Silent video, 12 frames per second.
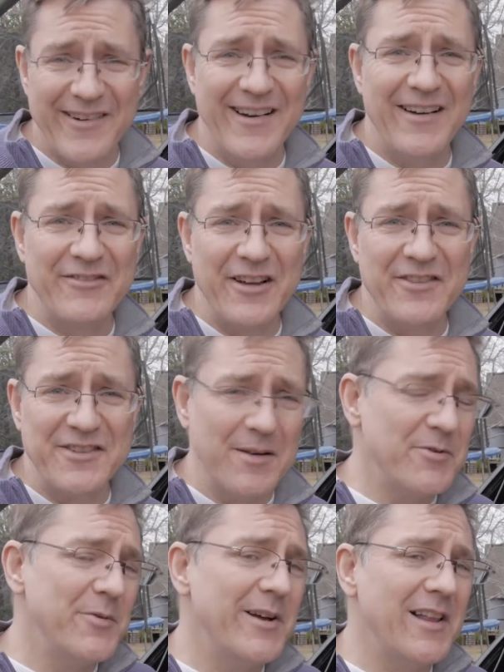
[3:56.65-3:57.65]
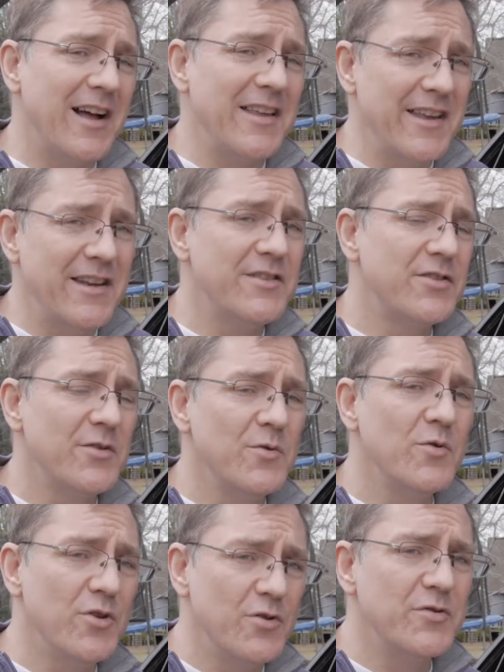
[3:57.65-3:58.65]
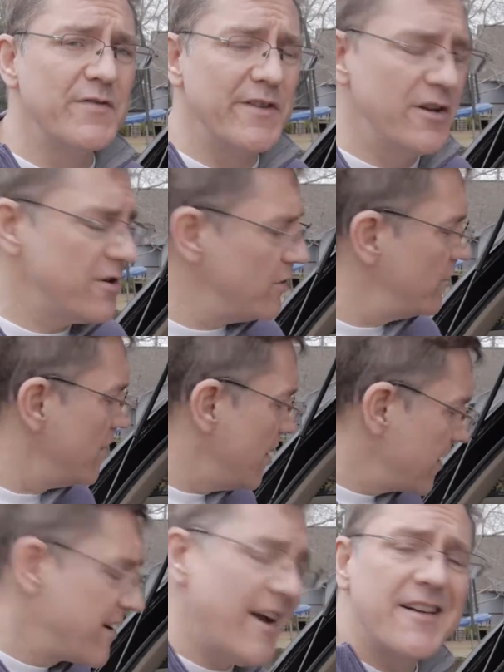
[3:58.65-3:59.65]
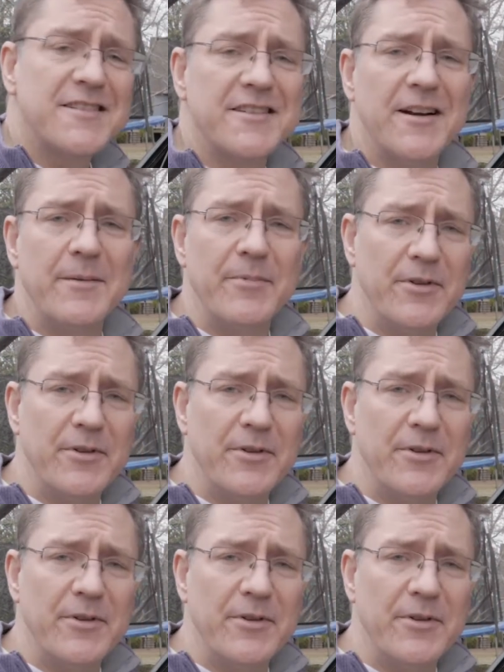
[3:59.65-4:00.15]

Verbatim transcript: I've got the WLIE2 news vehicle gassed up,